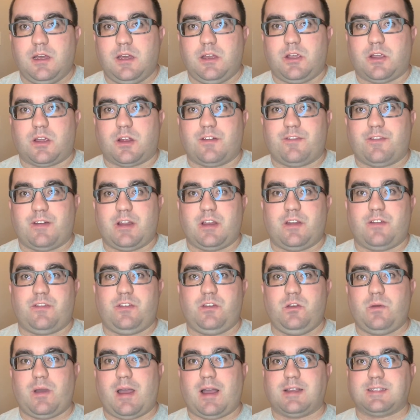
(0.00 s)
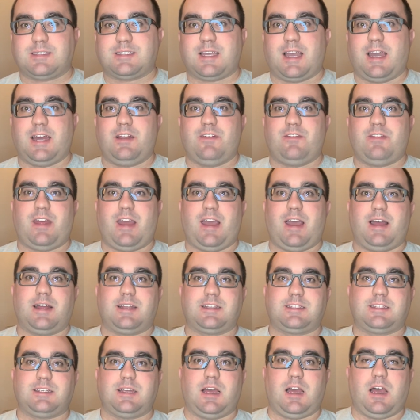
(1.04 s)
You're going to find a few outside of
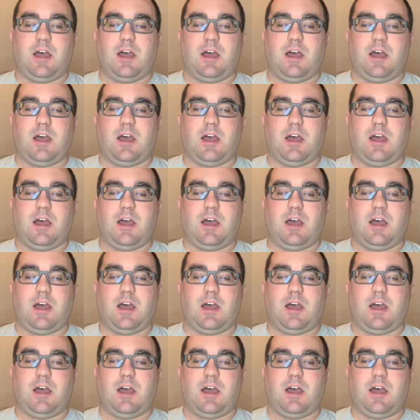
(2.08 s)
that,